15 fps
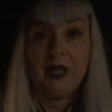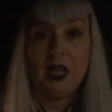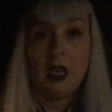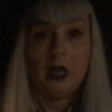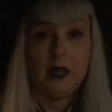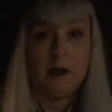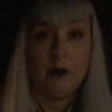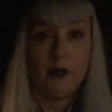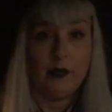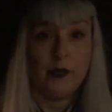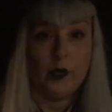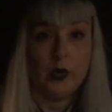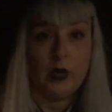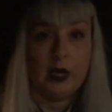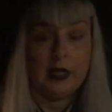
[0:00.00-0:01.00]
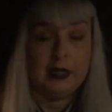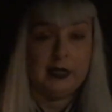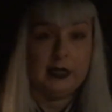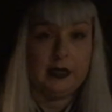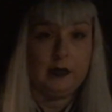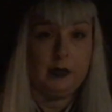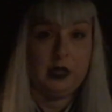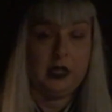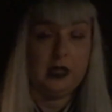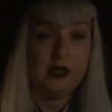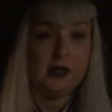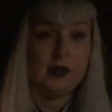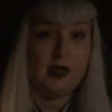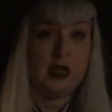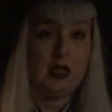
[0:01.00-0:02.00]
got him before I did,
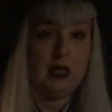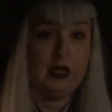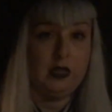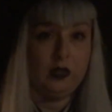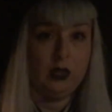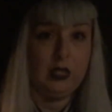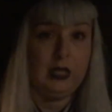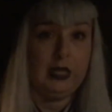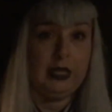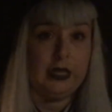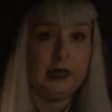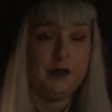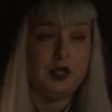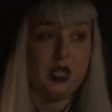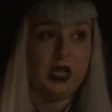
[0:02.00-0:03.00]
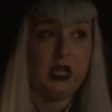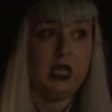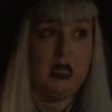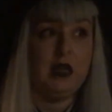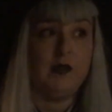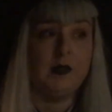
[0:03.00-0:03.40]
because I literally kept checking.